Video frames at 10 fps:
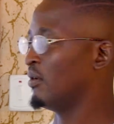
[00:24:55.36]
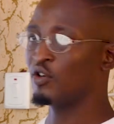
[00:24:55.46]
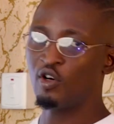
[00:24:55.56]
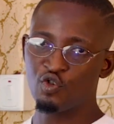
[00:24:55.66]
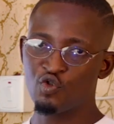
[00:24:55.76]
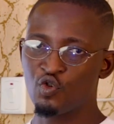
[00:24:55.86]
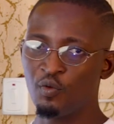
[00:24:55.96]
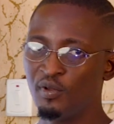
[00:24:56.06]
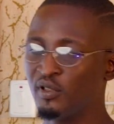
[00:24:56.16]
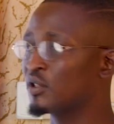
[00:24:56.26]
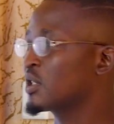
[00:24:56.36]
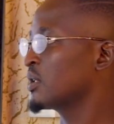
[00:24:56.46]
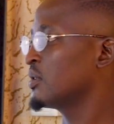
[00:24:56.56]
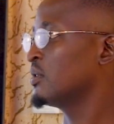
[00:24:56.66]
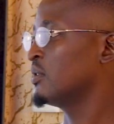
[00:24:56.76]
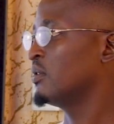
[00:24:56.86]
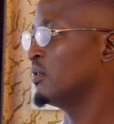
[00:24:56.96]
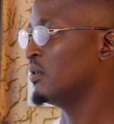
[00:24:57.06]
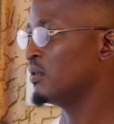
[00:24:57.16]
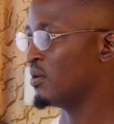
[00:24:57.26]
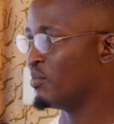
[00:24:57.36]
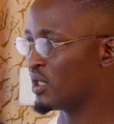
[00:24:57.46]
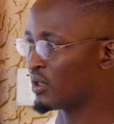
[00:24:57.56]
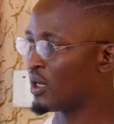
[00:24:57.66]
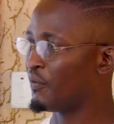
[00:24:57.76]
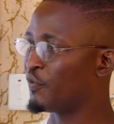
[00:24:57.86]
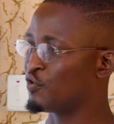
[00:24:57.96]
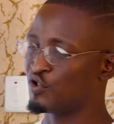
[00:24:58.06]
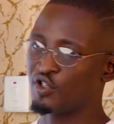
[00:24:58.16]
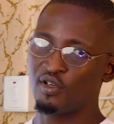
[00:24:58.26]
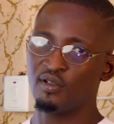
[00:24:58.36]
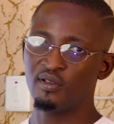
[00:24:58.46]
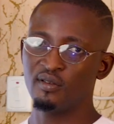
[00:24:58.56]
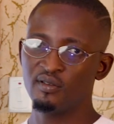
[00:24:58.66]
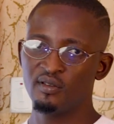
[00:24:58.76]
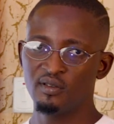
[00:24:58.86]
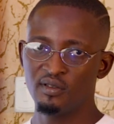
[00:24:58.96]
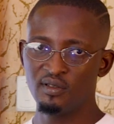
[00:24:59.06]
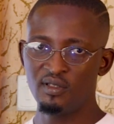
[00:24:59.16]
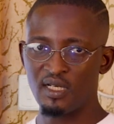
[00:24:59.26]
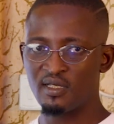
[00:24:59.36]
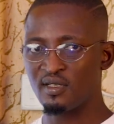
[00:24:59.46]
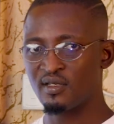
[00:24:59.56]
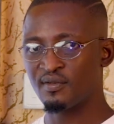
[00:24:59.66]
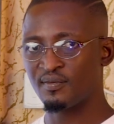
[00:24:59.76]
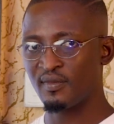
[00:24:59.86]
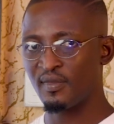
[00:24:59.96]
or tumult the main confusion. That is